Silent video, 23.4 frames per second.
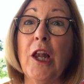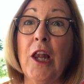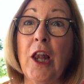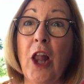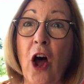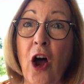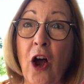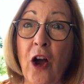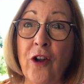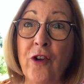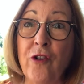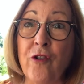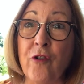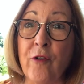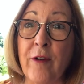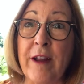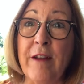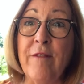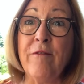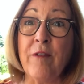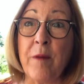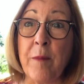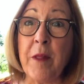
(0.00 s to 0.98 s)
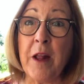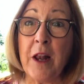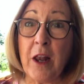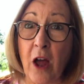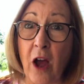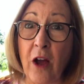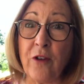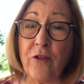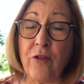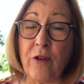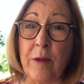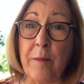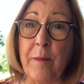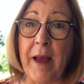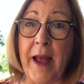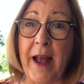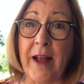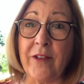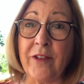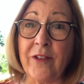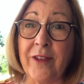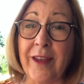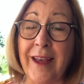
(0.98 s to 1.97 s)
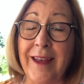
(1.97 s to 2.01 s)
laundry from the laundry
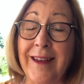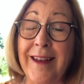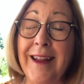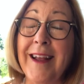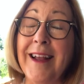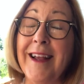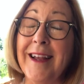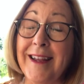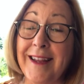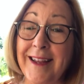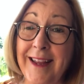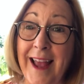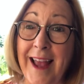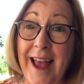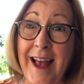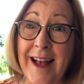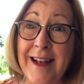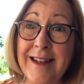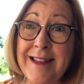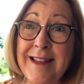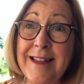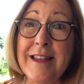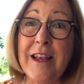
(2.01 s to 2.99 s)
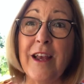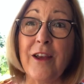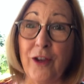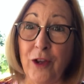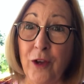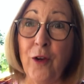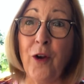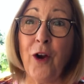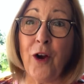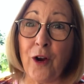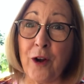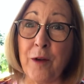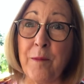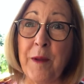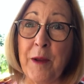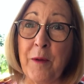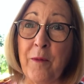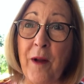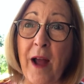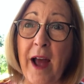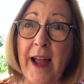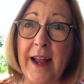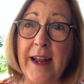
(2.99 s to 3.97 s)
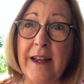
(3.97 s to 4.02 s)
basket Yes, you heard me
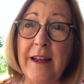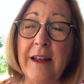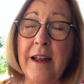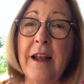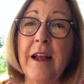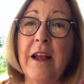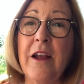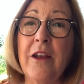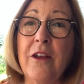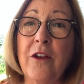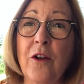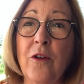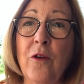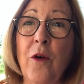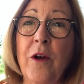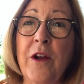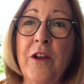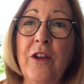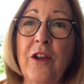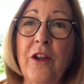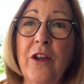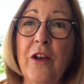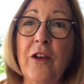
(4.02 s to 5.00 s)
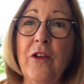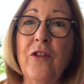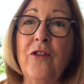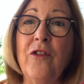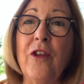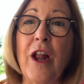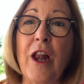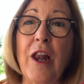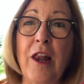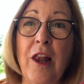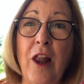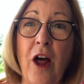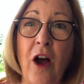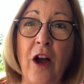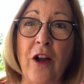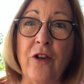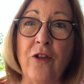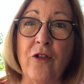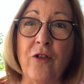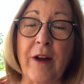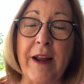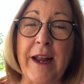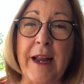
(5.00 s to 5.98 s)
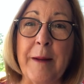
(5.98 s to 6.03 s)
right. You're going to use
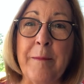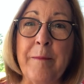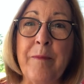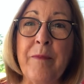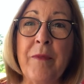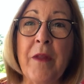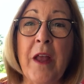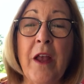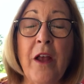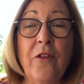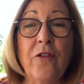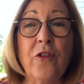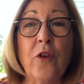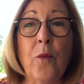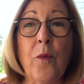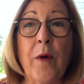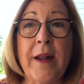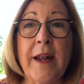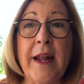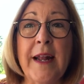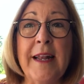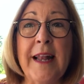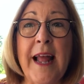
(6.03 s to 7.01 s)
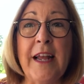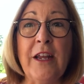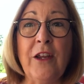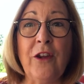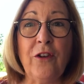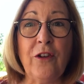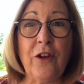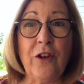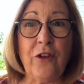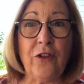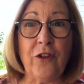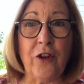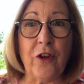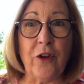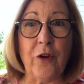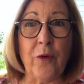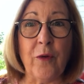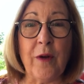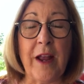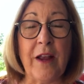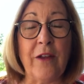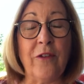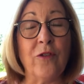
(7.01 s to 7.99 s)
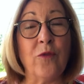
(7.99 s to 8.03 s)
laundry. So what I'd like you to
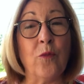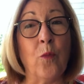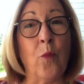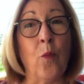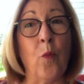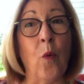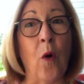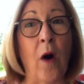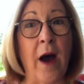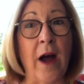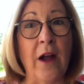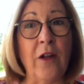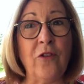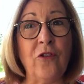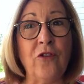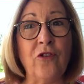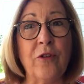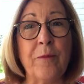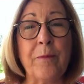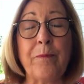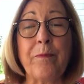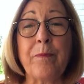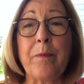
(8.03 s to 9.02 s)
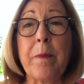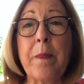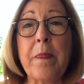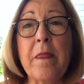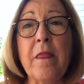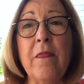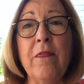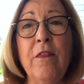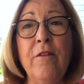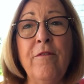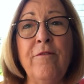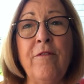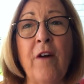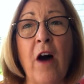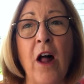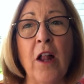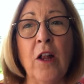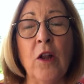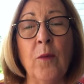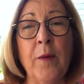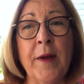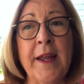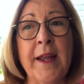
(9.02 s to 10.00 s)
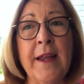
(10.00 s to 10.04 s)
do is watch the
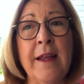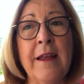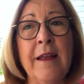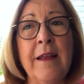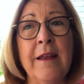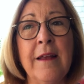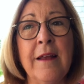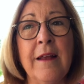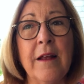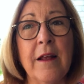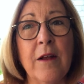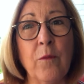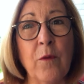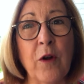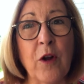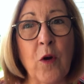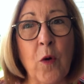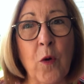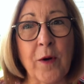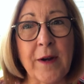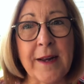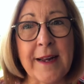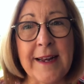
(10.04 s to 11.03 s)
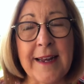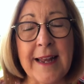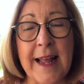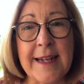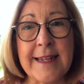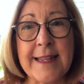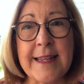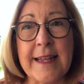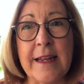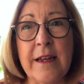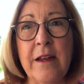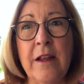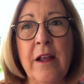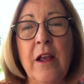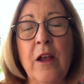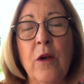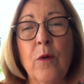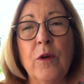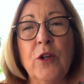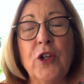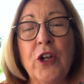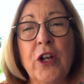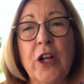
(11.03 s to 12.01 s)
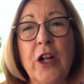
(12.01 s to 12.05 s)
following recorded lesson,
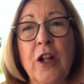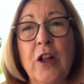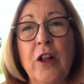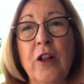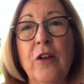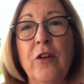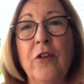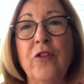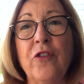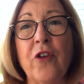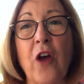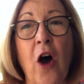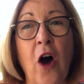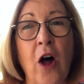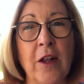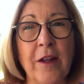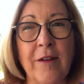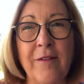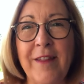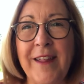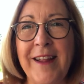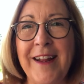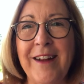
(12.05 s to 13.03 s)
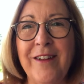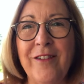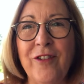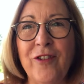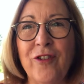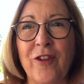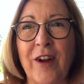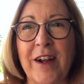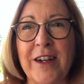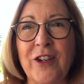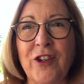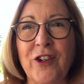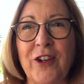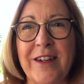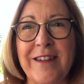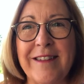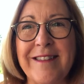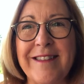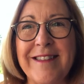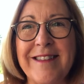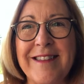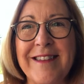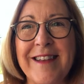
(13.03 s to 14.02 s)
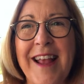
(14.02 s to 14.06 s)
which includes all of the
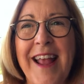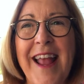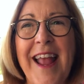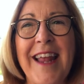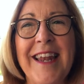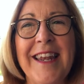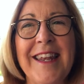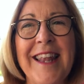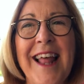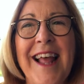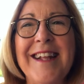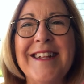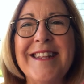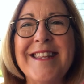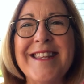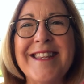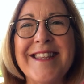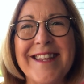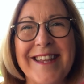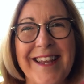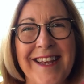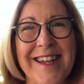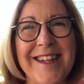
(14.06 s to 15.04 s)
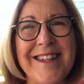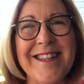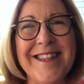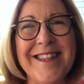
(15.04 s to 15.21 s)
instructions. Let's get